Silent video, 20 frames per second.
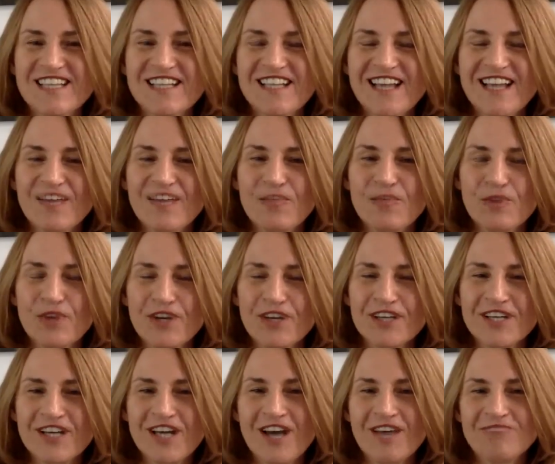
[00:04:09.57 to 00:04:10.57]
their
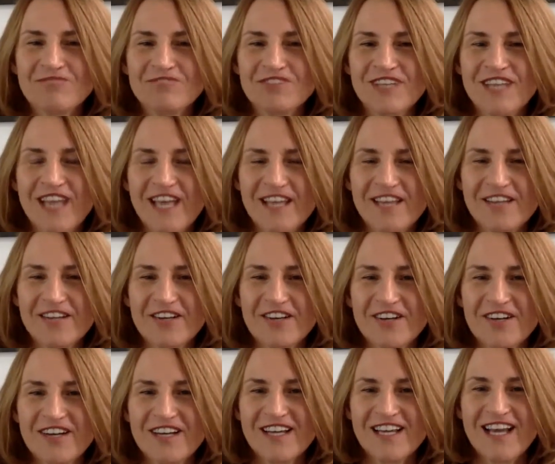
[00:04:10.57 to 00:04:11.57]
work come
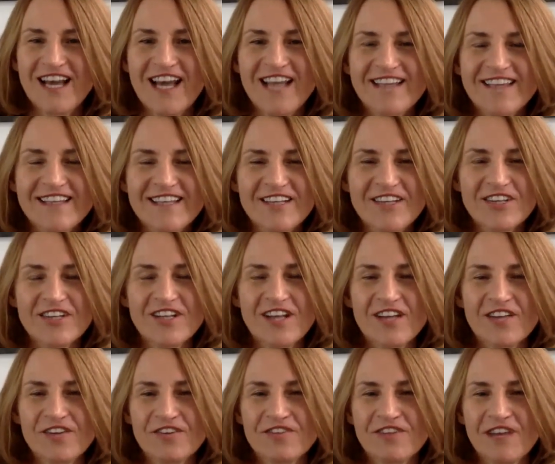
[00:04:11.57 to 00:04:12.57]
together. I think
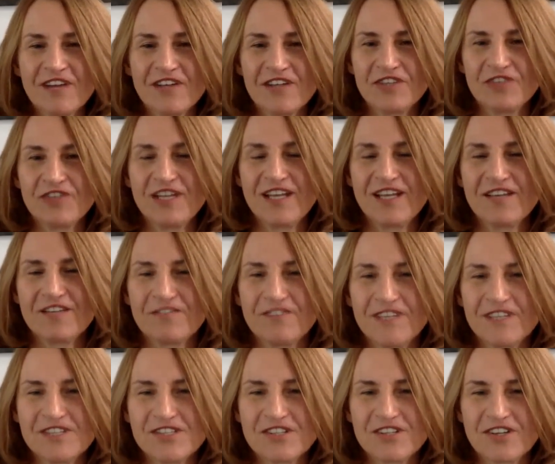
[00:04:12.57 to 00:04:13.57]
another very unique
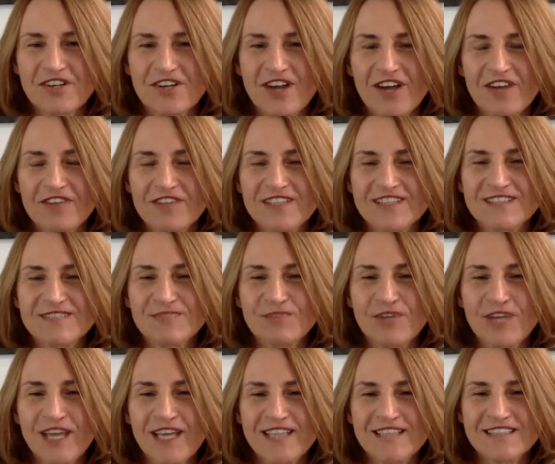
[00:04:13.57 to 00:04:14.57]
feature of this
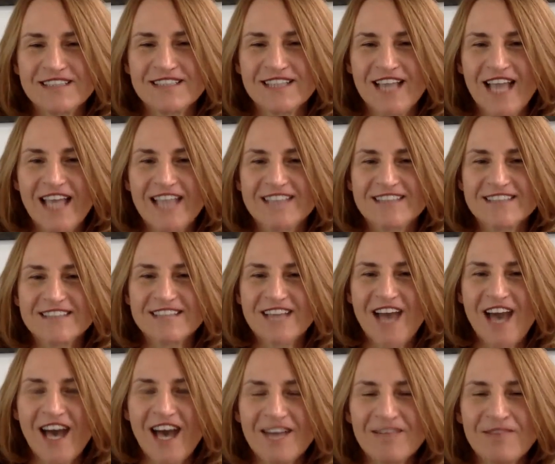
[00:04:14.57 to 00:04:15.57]
book, as
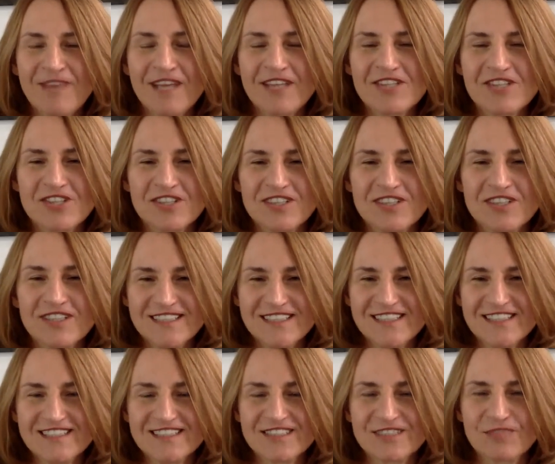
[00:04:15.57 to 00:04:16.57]
Tan mentioned, this
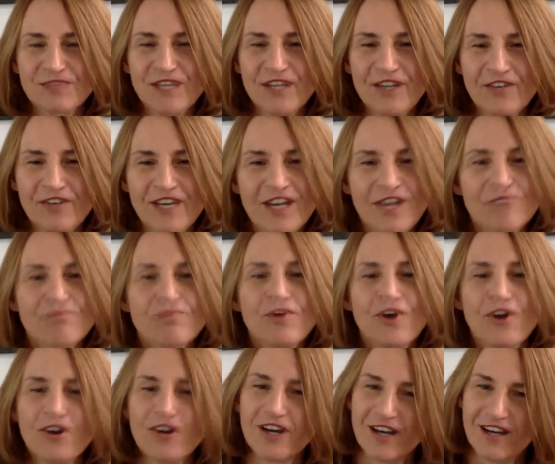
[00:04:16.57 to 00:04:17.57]
is Twitter in a
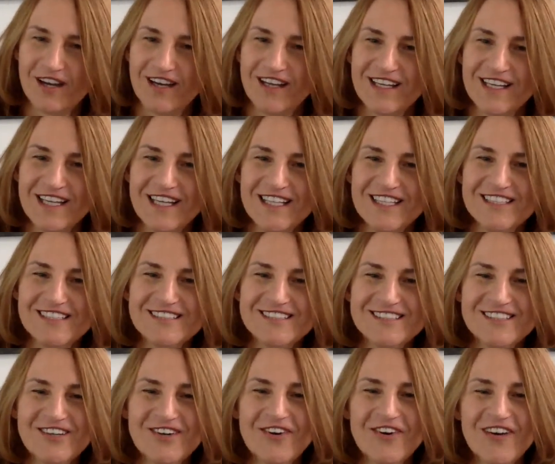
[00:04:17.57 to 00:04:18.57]
book.
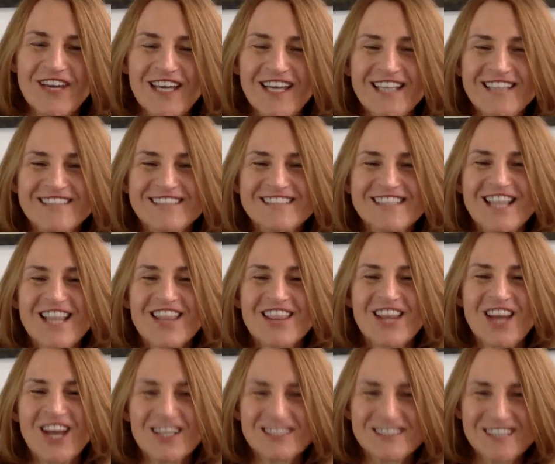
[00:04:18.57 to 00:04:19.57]
So it's
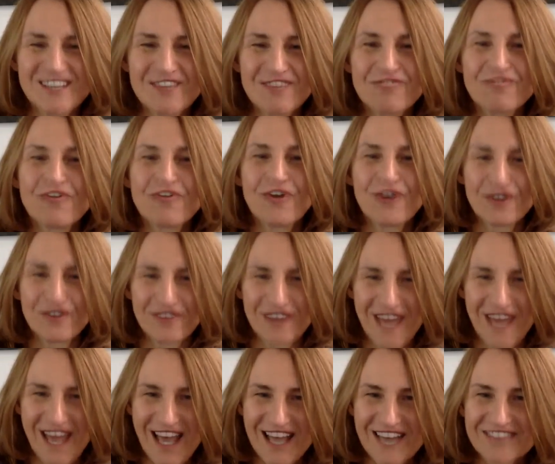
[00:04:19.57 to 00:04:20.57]
lots of
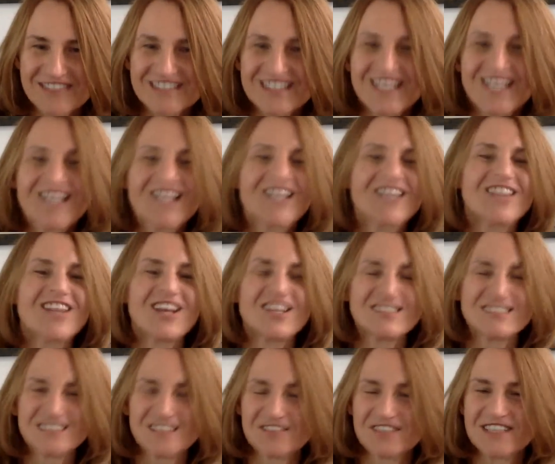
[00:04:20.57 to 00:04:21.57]
photographs,
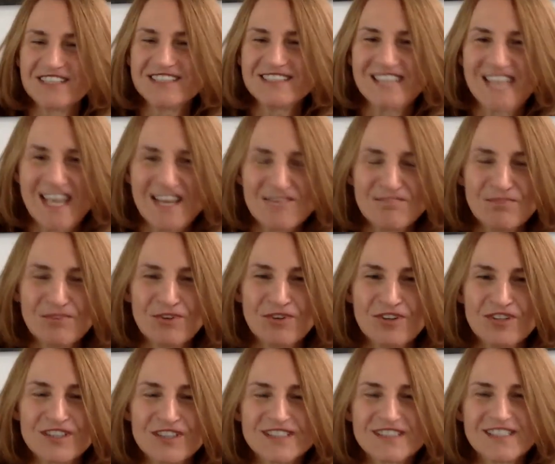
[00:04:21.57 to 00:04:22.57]
lots of
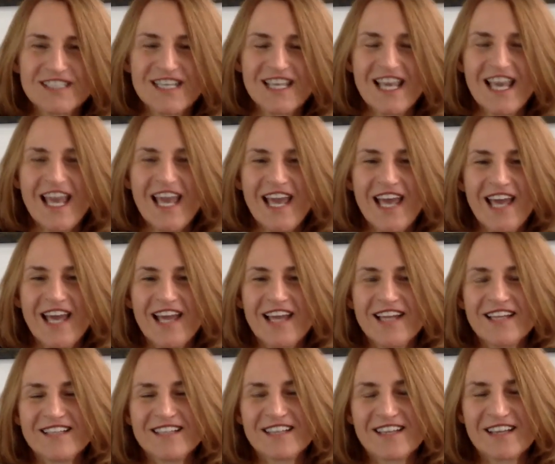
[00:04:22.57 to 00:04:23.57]
examples,
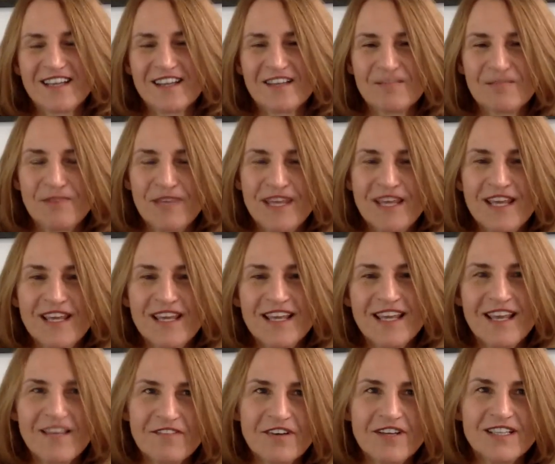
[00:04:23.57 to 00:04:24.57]
and being
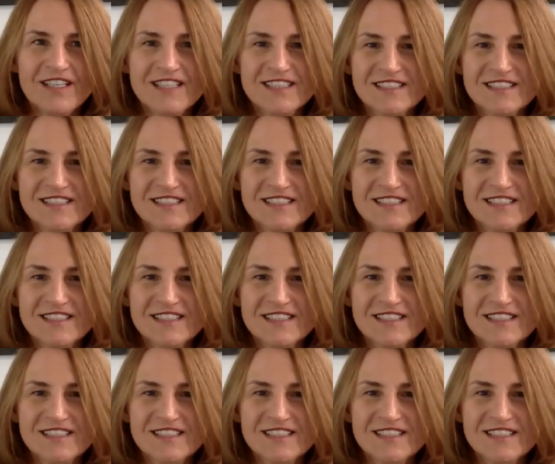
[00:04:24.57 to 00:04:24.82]
given this